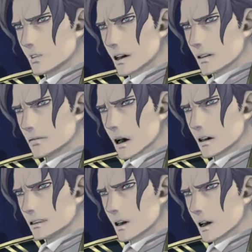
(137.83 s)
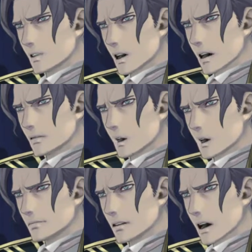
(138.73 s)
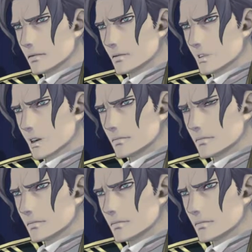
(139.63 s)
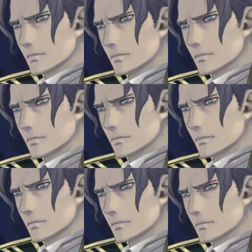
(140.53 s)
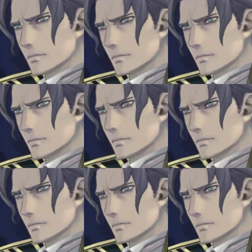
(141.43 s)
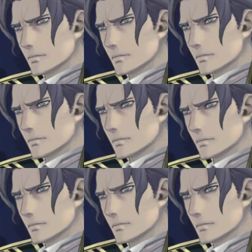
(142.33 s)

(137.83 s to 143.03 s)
The witness's testimony is consistent with their crime scene in every detail.